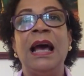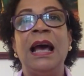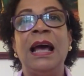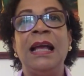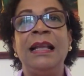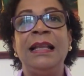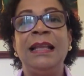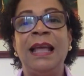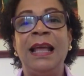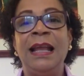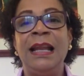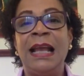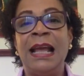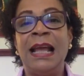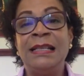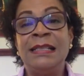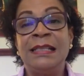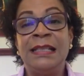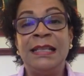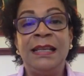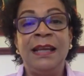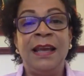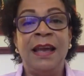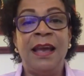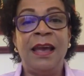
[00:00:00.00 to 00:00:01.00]
And then
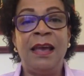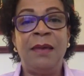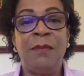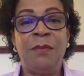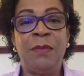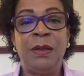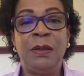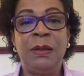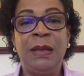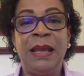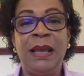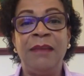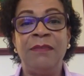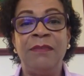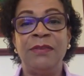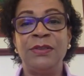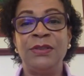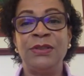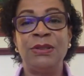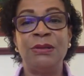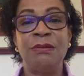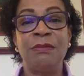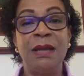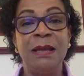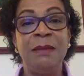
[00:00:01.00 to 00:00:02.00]
Endy came and gave
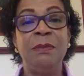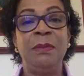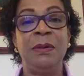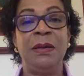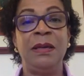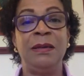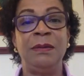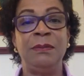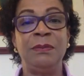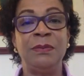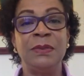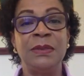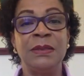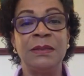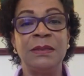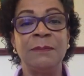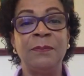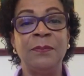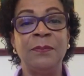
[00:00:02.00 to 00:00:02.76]
us 3 beams,